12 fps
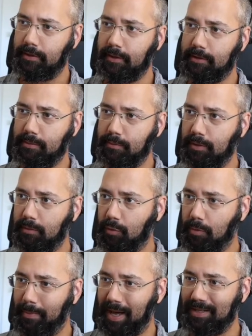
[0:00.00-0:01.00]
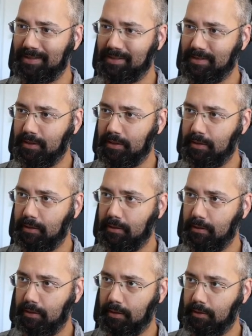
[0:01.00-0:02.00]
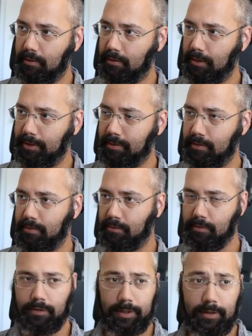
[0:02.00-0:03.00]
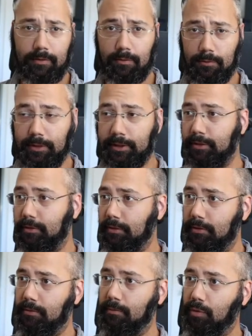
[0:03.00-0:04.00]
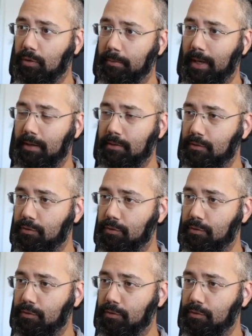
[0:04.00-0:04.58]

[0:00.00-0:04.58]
is a bit more balancy, like less strength oriented, more balanced